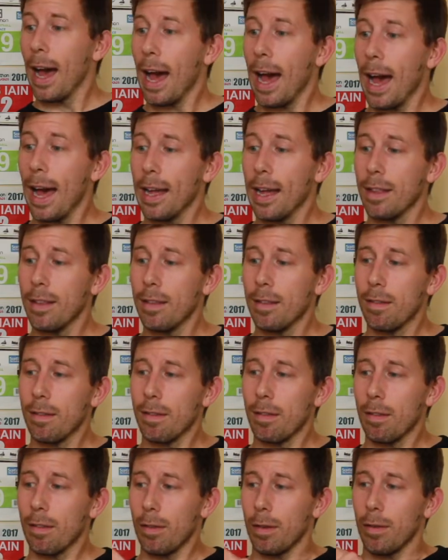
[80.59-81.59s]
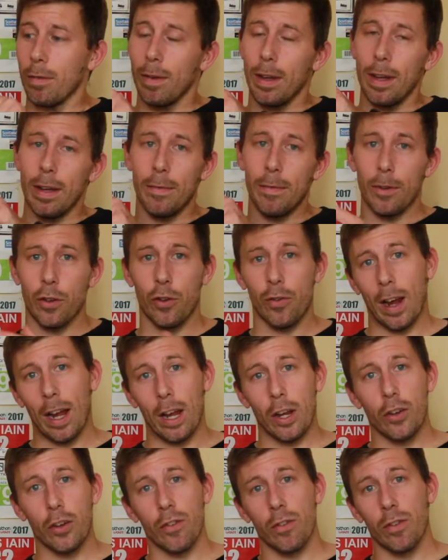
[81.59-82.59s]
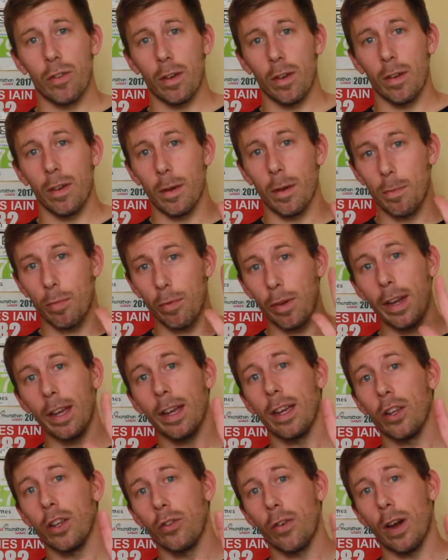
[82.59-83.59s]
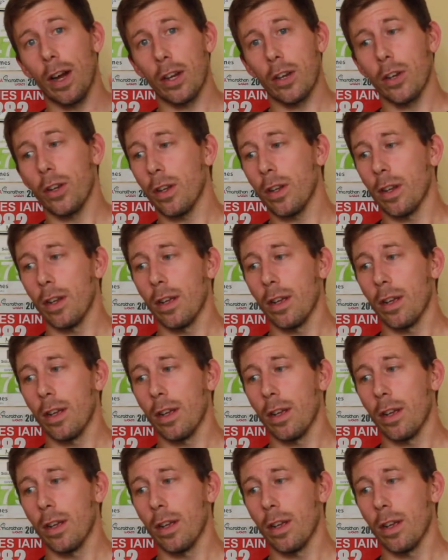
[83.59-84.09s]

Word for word: and the rear for traction, so you're braking traction.